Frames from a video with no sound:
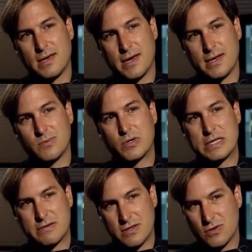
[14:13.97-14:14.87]
And it will
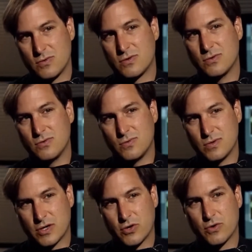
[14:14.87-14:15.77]
continue to
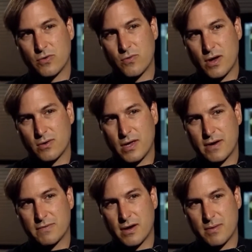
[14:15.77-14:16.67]
occur throughout our
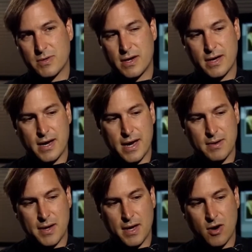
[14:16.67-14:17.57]
lifetimes. And I,
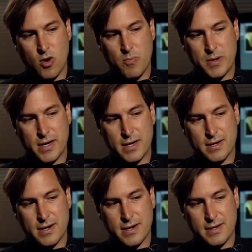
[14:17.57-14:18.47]
I, I hope and I,
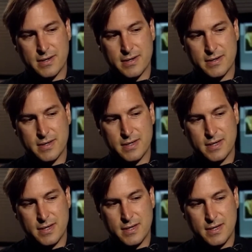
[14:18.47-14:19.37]
I uh,
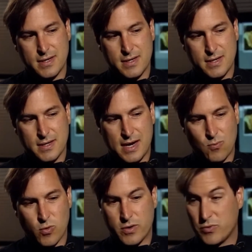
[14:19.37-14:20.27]
I
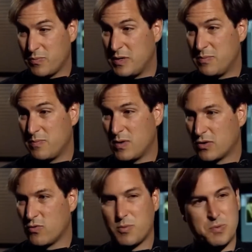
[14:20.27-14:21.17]
work with a,
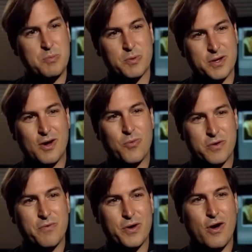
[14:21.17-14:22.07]
a, group of people that all
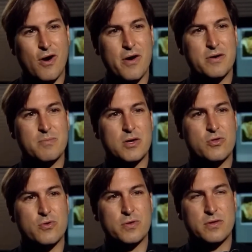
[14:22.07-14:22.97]
work very hard to make
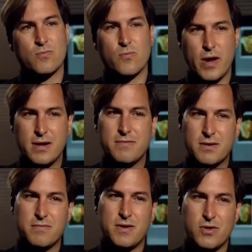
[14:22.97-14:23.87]
sure that the rate of
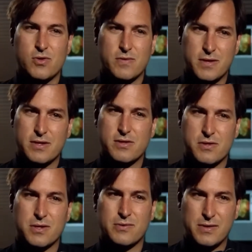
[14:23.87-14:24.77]
innovation doesn't
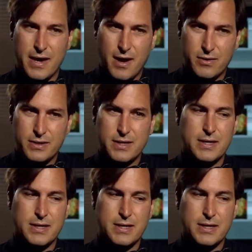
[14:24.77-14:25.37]
slow down